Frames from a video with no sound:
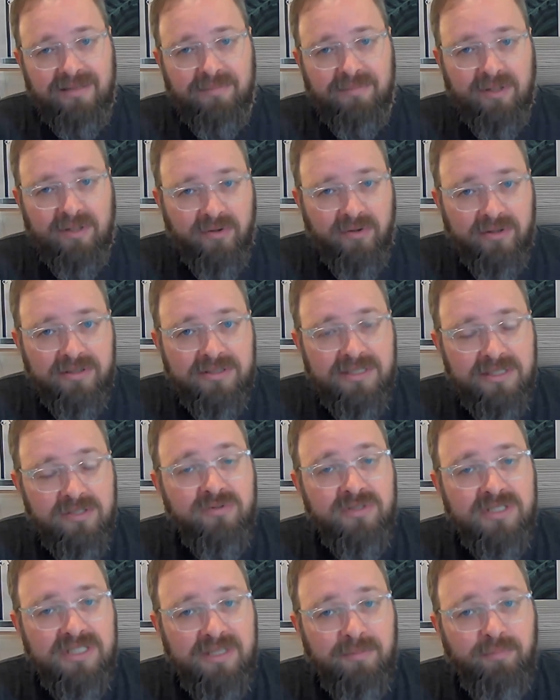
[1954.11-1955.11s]
But loyalty is
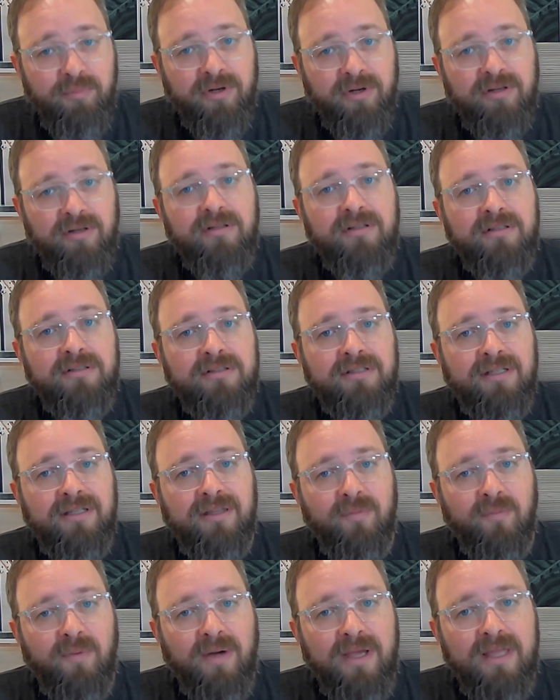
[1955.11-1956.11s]
reciprocal, and the
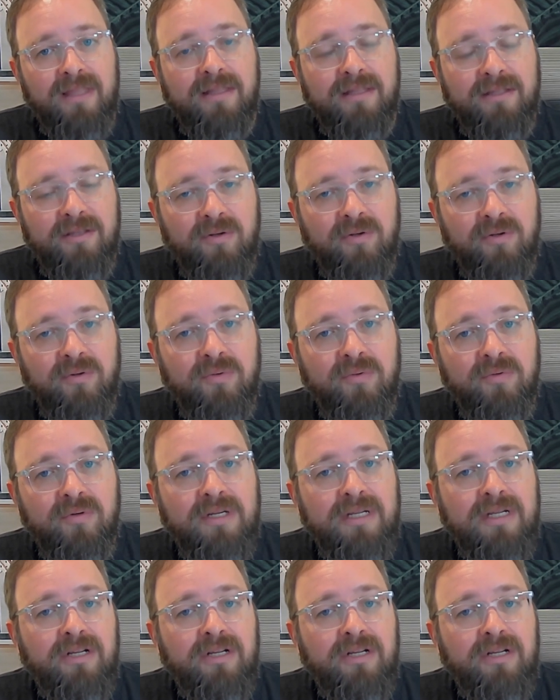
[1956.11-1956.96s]
way yeah. that you